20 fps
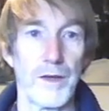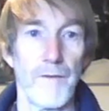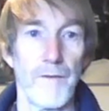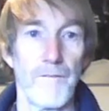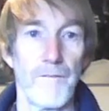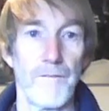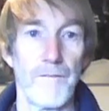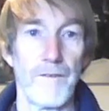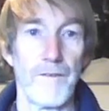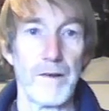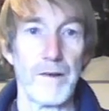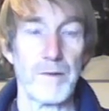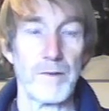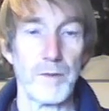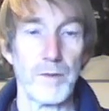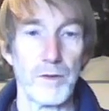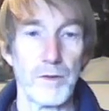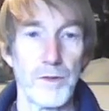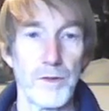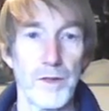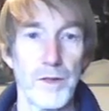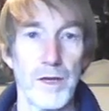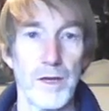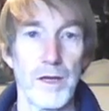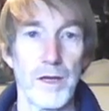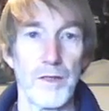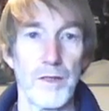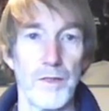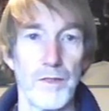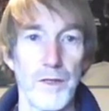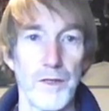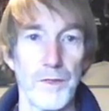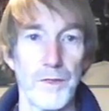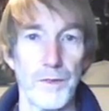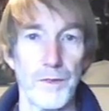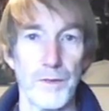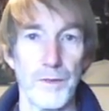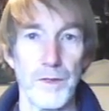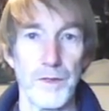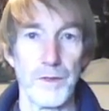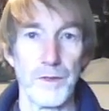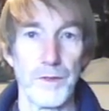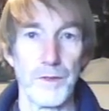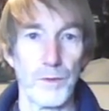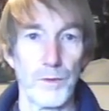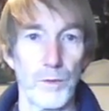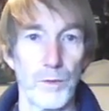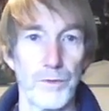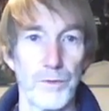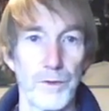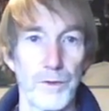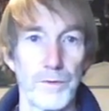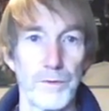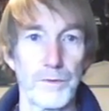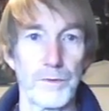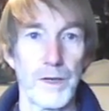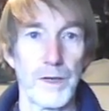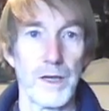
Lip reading: very much this sort of